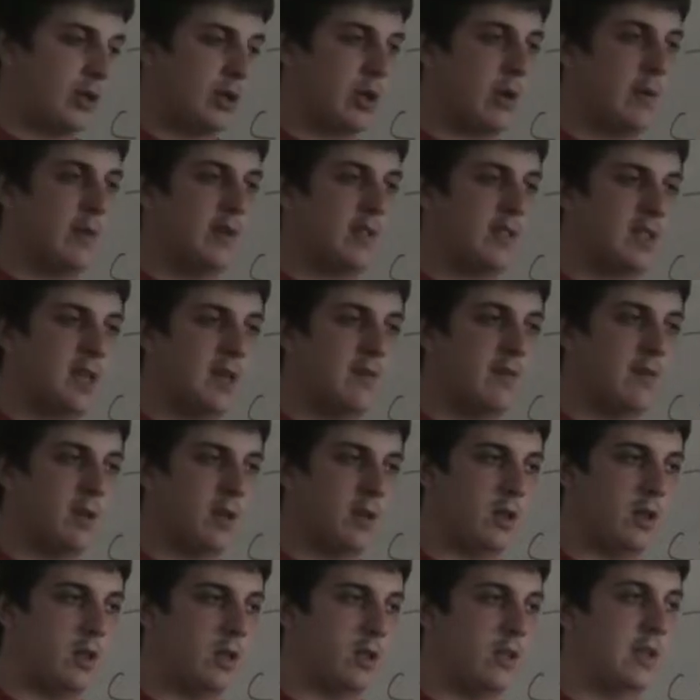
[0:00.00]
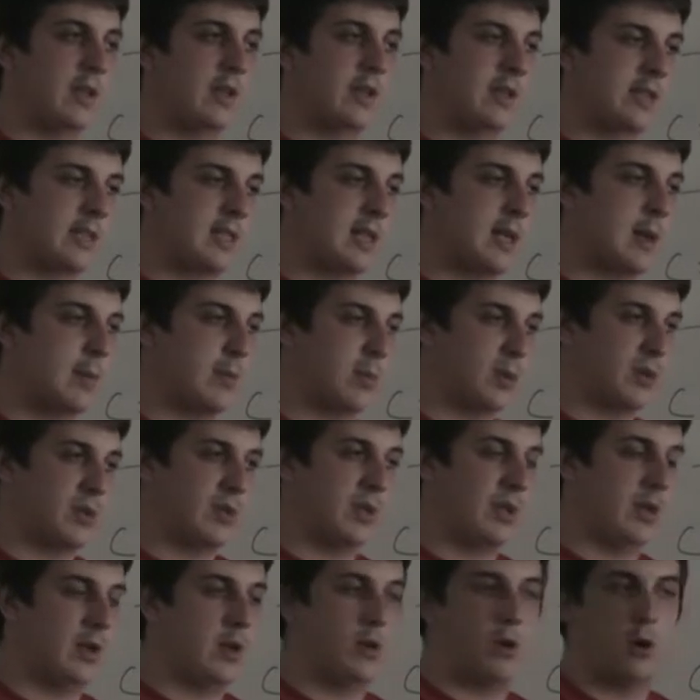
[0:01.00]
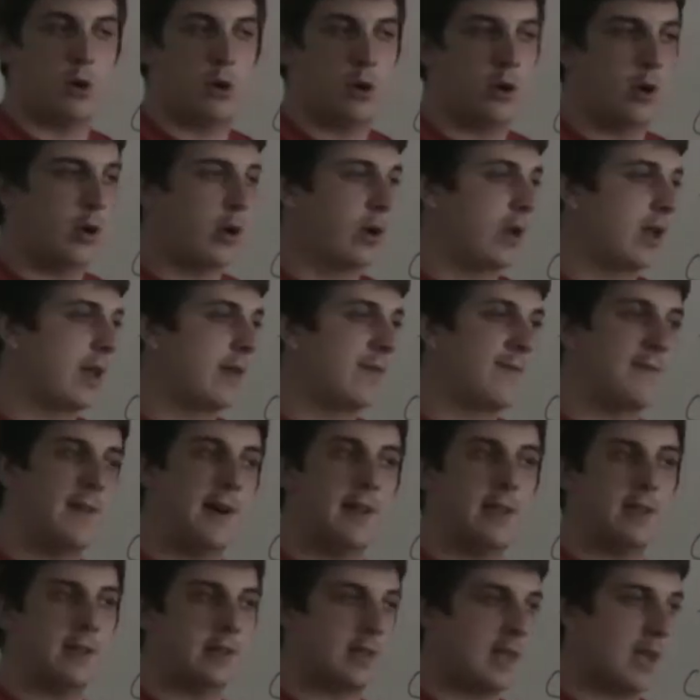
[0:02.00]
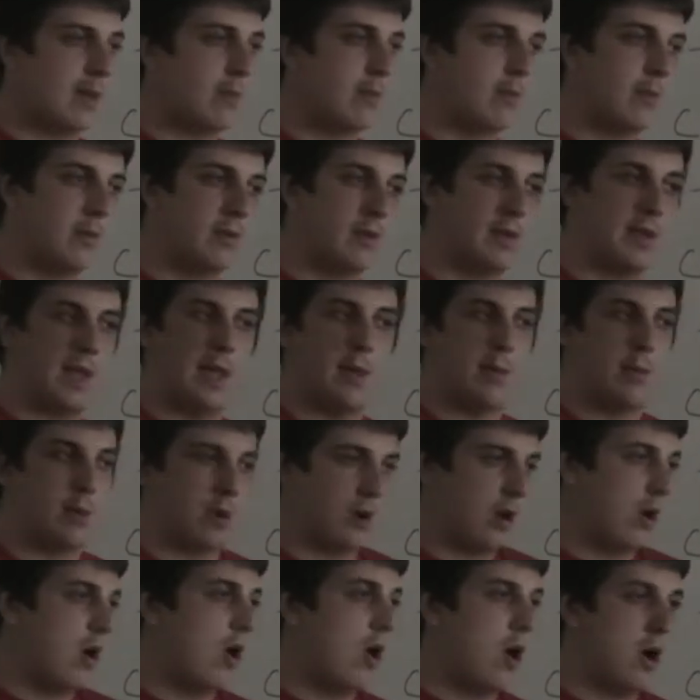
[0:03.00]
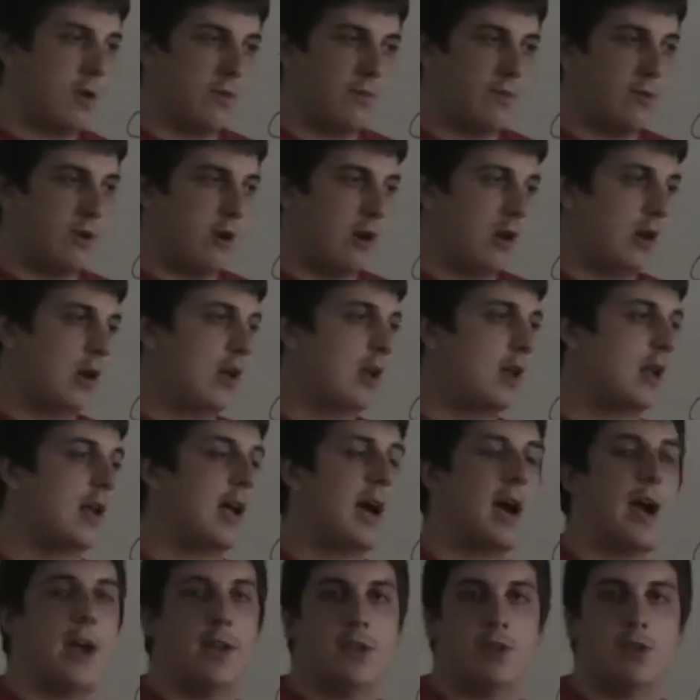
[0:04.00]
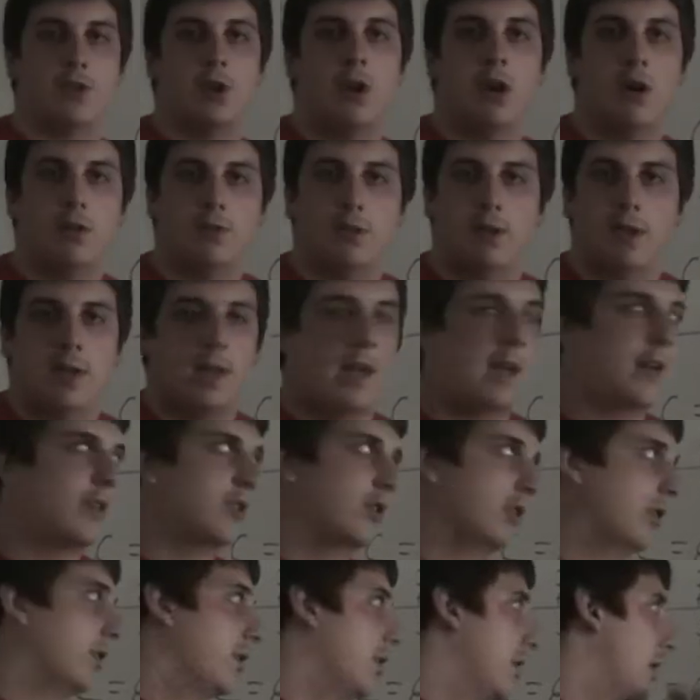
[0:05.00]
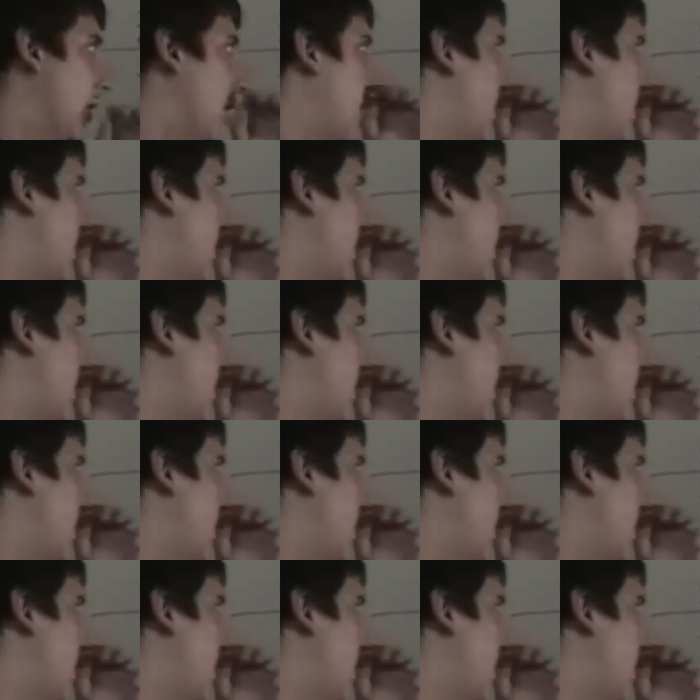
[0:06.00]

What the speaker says: always given in the example. See, you can find a table of all kinds of dielectrics.